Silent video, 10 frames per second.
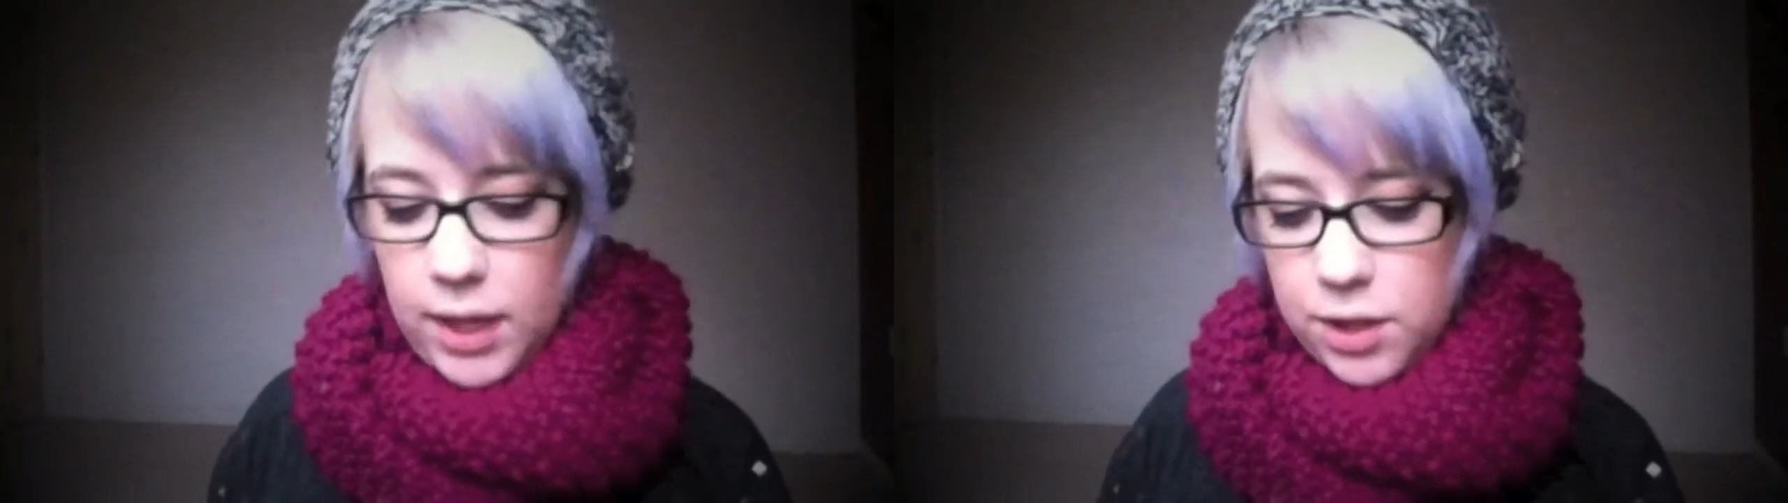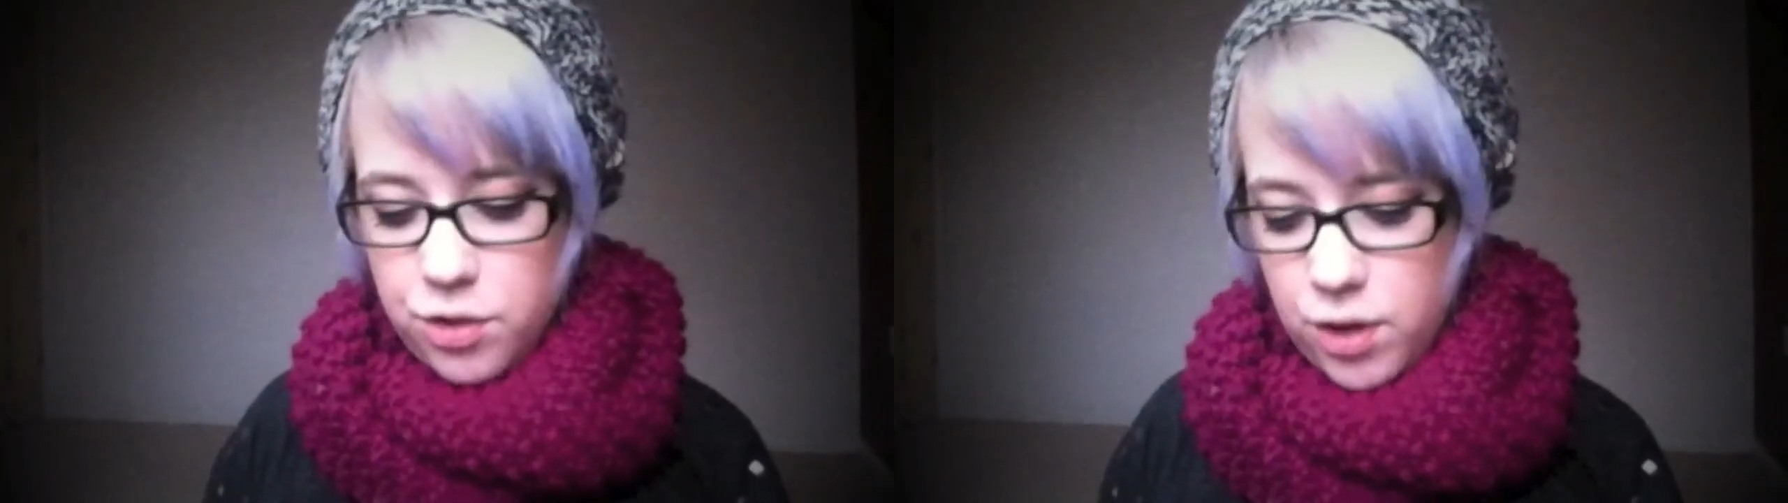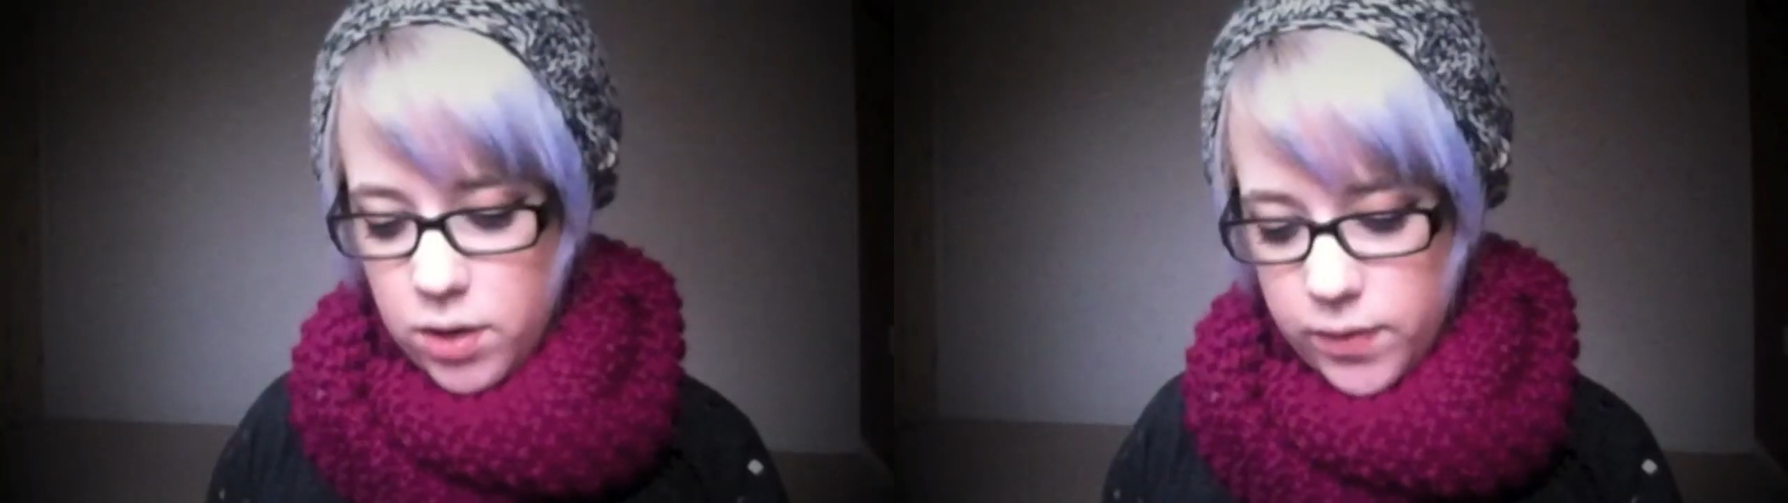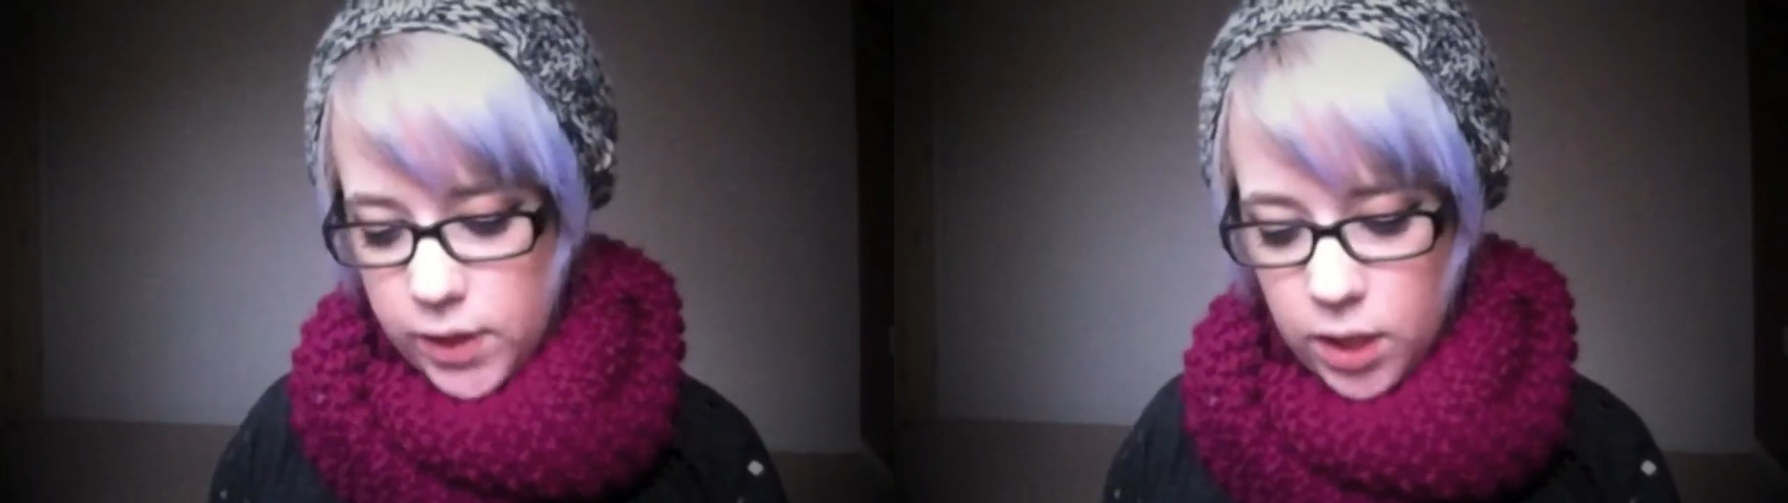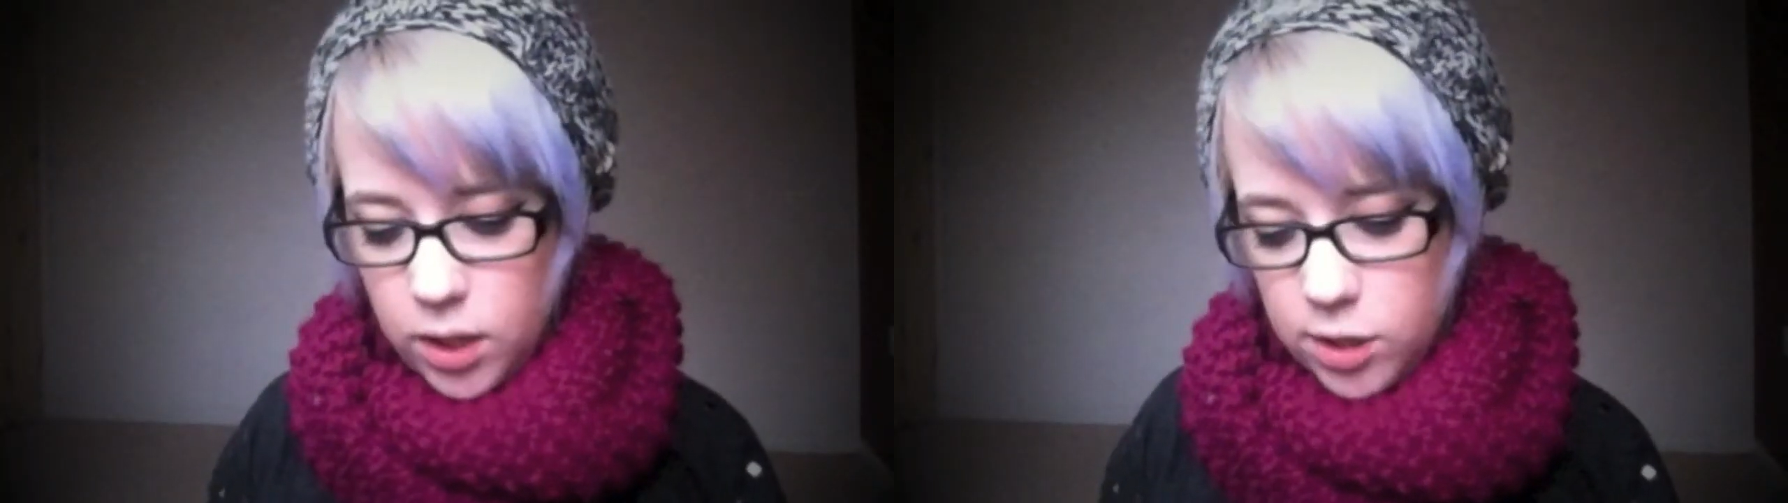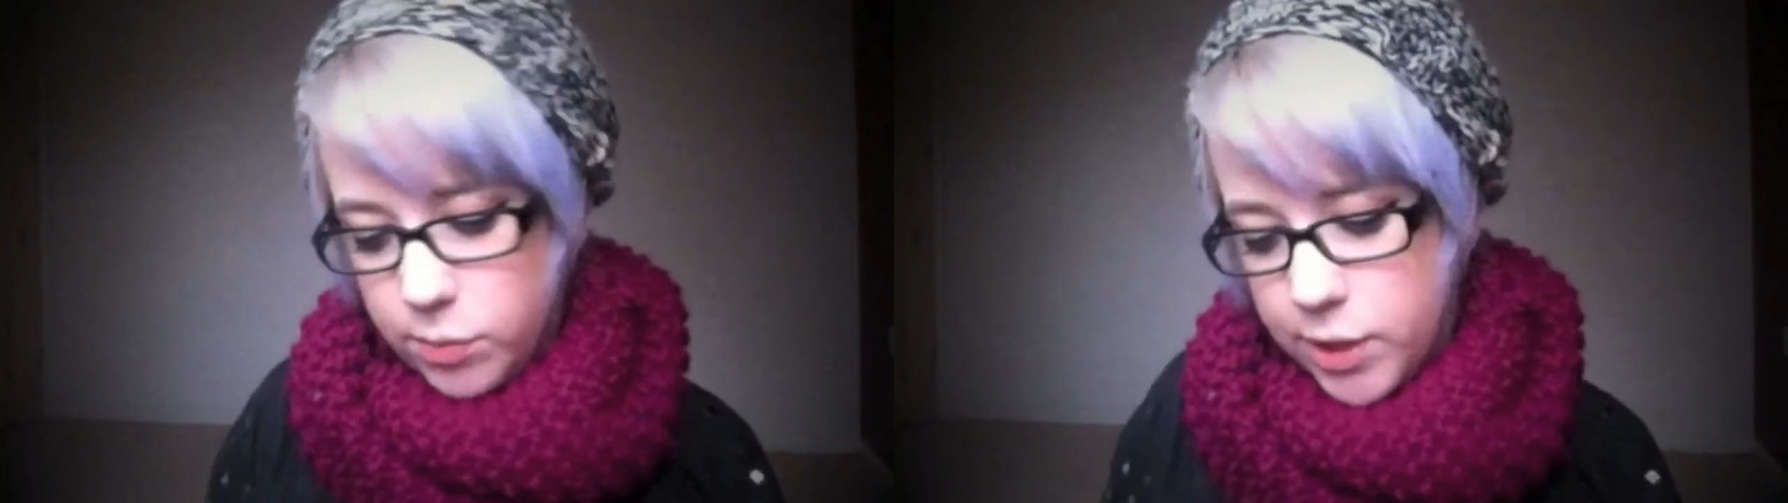extra over the card,